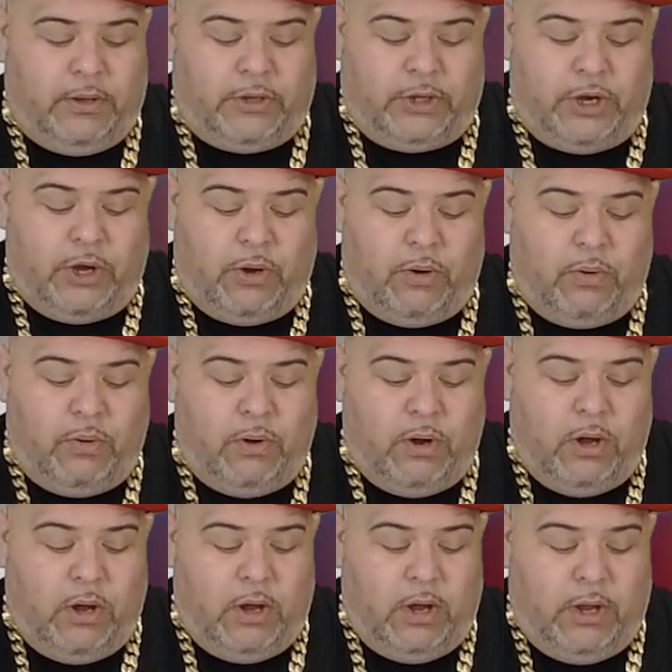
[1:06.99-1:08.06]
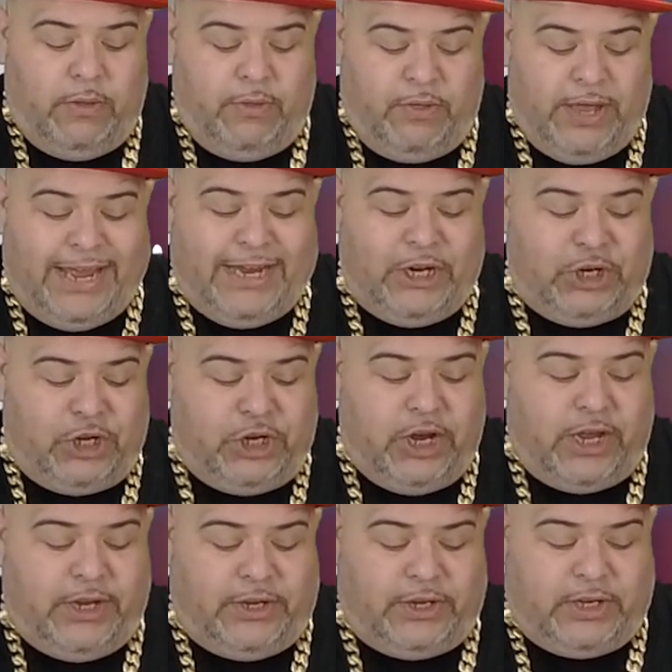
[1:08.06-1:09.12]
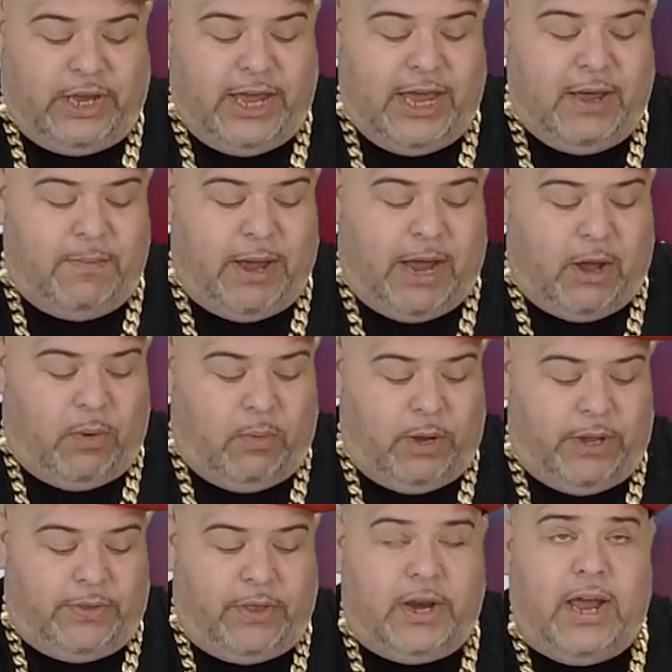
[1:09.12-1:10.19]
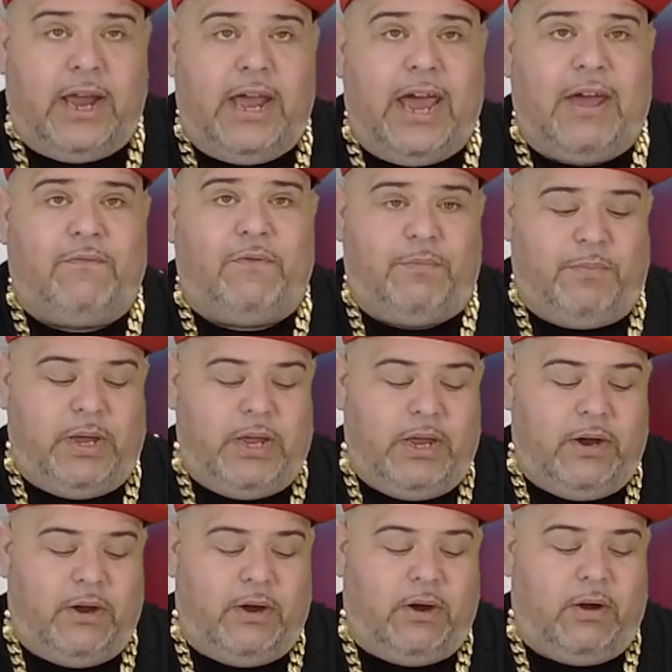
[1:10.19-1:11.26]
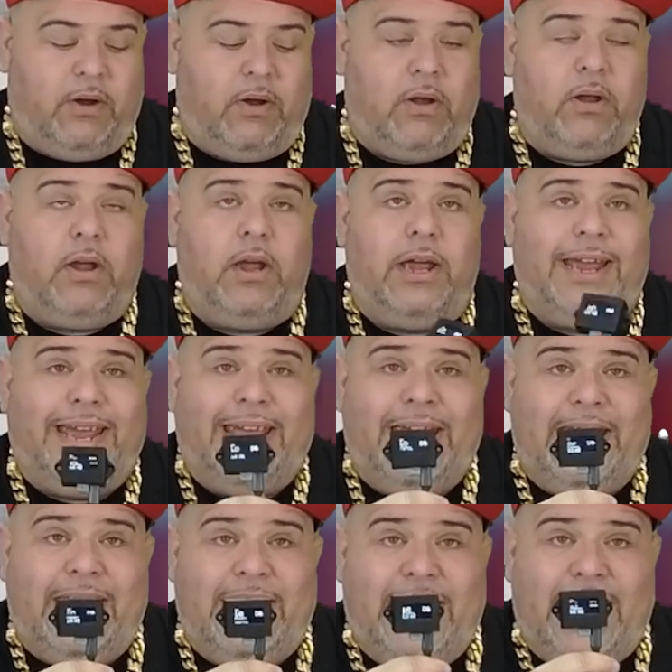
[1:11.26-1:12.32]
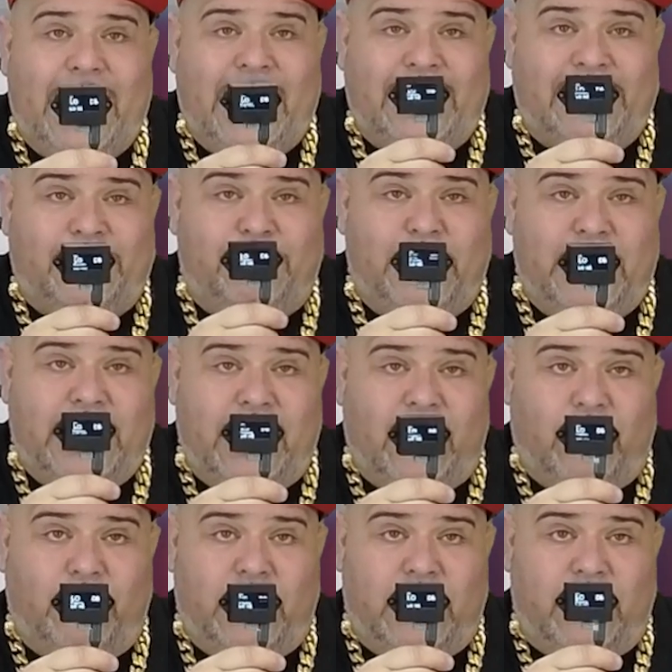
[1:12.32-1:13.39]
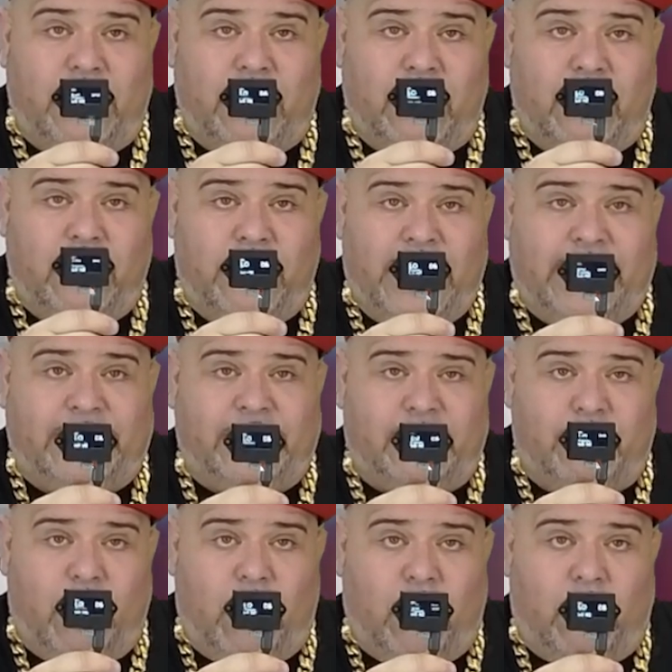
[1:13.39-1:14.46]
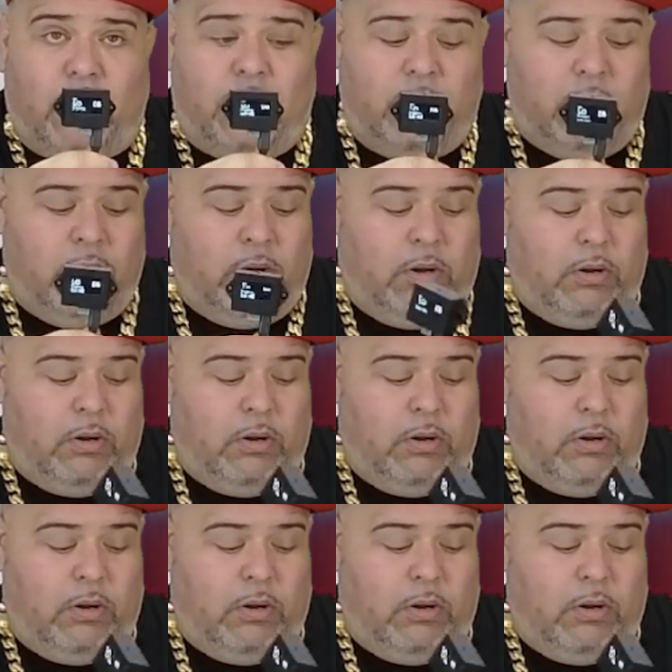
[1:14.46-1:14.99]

So they just came out with, and I have them here, an SPL meter, that's small.